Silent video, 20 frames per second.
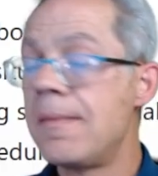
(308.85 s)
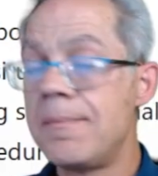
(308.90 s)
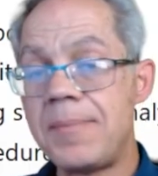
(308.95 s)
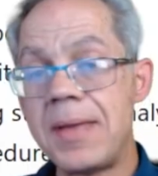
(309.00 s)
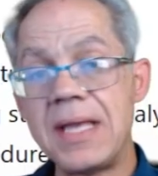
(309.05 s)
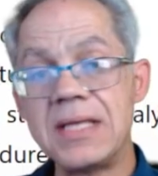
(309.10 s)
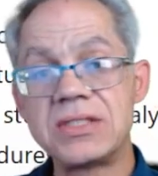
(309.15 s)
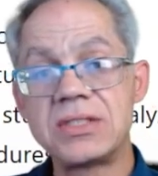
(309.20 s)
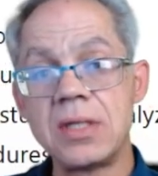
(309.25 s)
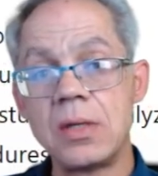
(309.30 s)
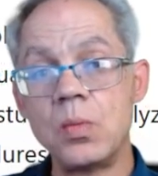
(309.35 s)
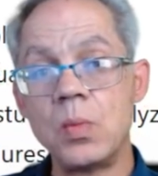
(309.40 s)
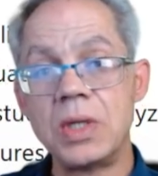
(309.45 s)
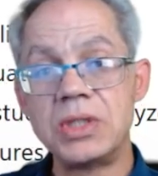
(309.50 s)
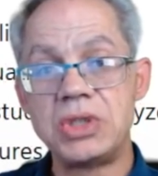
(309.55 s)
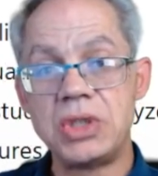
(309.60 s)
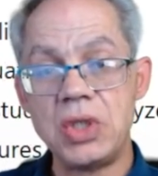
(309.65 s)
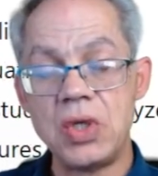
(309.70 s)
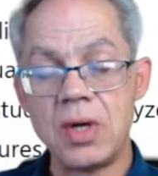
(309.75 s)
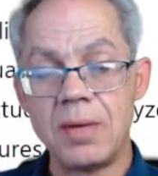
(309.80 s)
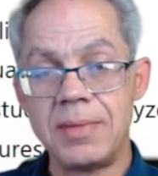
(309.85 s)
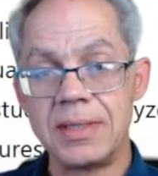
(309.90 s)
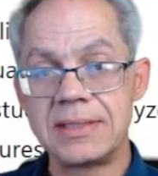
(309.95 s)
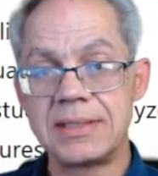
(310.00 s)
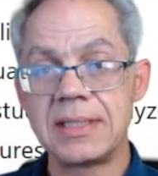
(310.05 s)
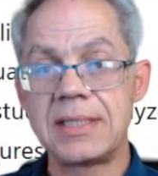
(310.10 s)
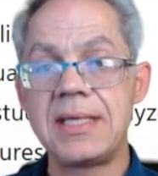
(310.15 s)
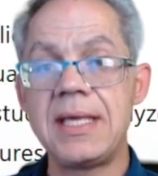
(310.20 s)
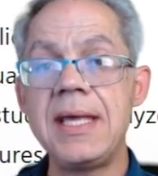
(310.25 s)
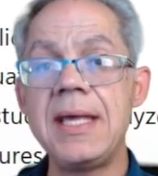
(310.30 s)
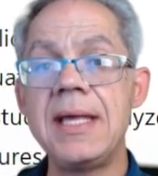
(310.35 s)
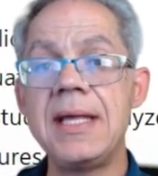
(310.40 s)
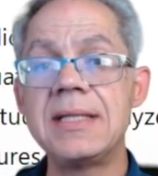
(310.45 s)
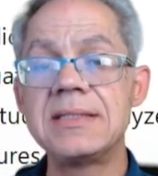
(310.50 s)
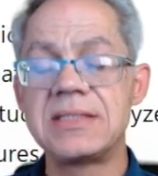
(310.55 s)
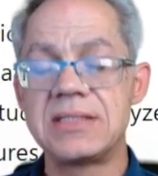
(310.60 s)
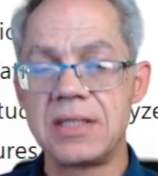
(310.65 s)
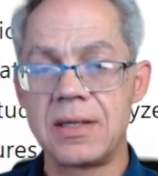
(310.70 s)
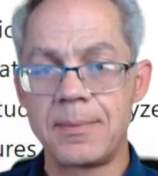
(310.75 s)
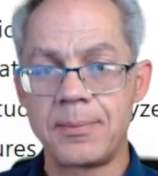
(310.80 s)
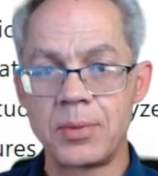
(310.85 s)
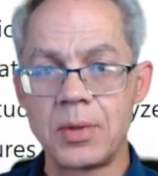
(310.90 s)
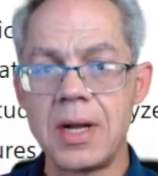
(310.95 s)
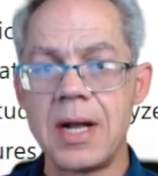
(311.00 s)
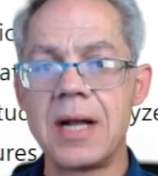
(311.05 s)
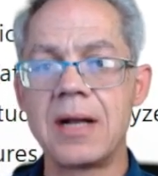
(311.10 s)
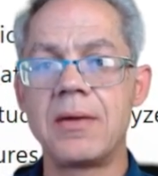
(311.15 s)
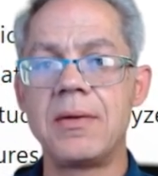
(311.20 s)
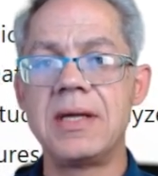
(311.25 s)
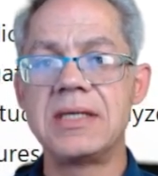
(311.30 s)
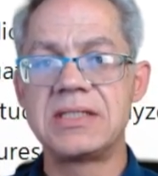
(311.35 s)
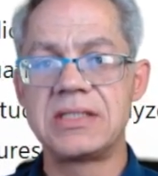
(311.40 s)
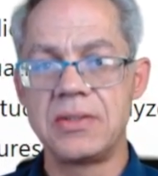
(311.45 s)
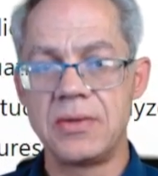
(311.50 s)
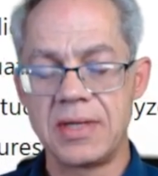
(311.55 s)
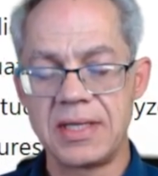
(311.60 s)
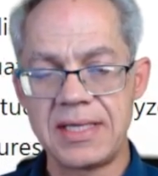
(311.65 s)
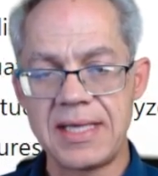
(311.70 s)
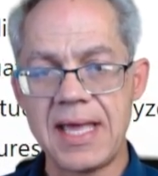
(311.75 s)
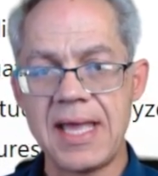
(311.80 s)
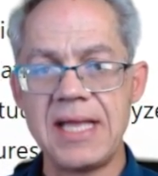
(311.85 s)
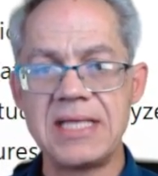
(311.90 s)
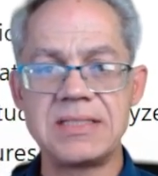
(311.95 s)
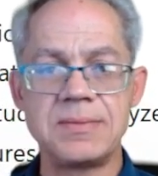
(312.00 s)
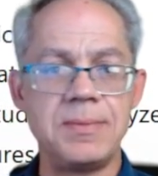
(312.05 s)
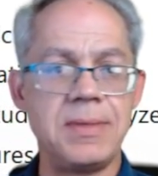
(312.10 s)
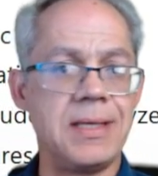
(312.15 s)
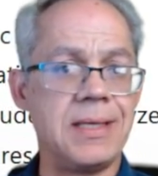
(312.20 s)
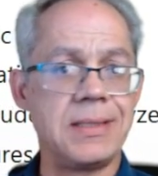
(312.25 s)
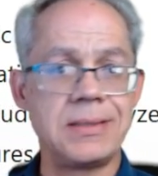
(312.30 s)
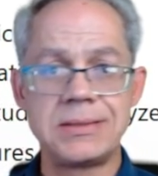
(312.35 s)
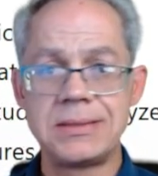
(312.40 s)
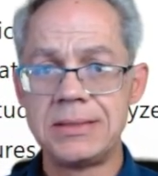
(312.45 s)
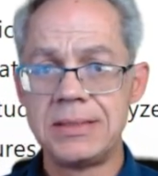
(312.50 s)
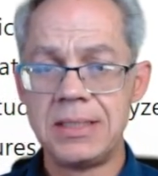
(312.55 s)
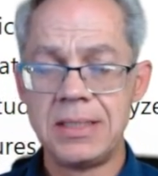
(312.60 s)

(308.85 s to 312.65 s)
Based on what you know about the kids, their progress, their engagement,